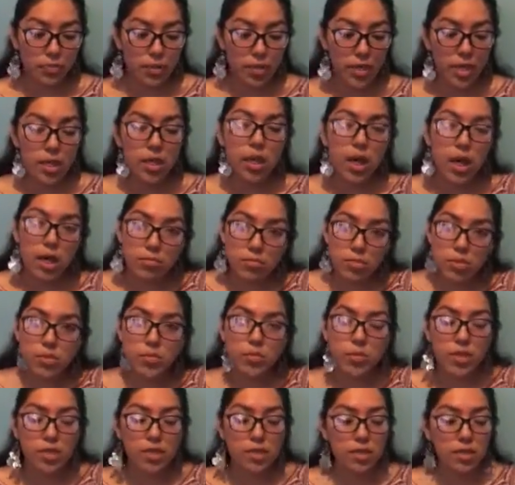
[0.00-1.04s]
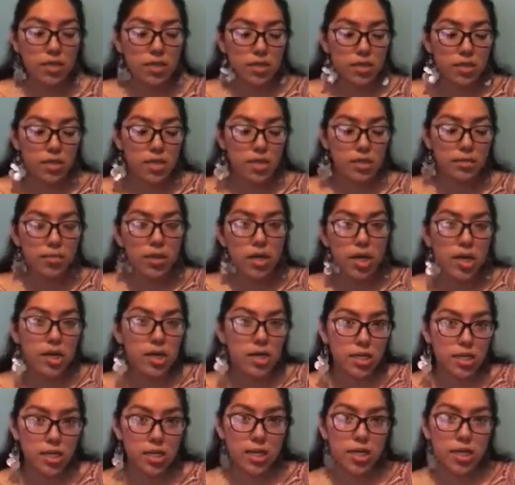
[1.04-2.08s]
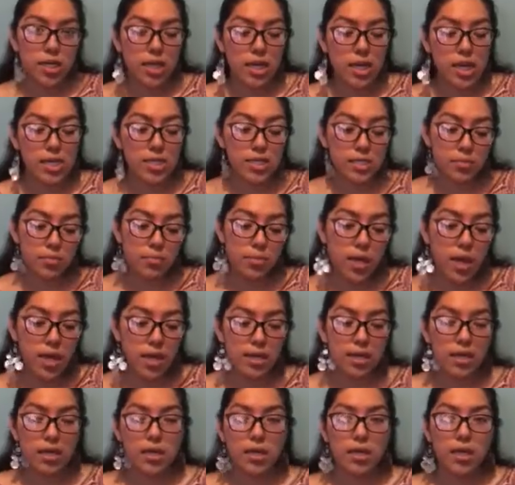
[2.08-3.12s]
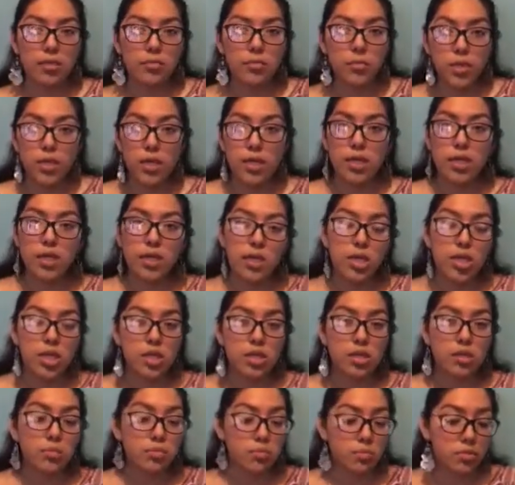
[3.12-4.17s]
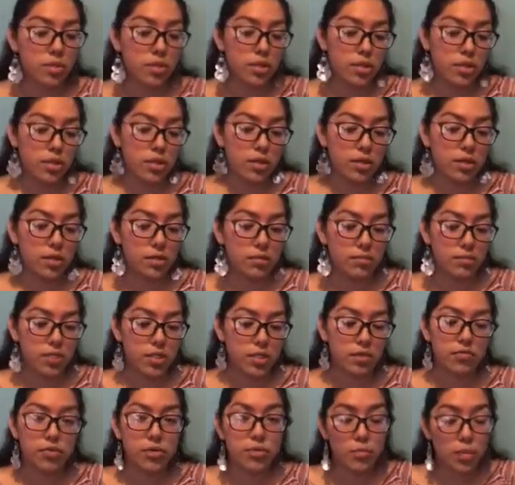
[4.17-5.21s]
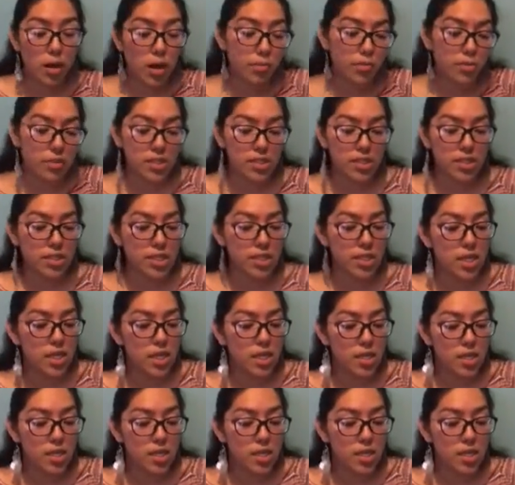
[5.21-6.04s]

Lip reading: it comes with the similarity lesson plan, like we learn the different properties.